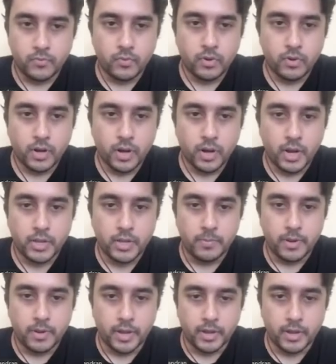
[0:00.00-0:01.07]
before I
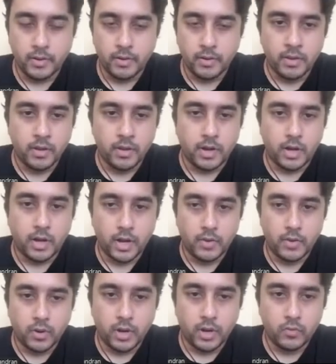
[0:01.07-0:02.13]
begin,
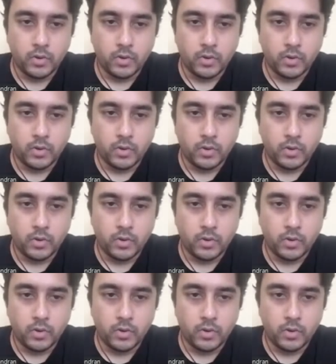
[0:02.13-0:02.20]
I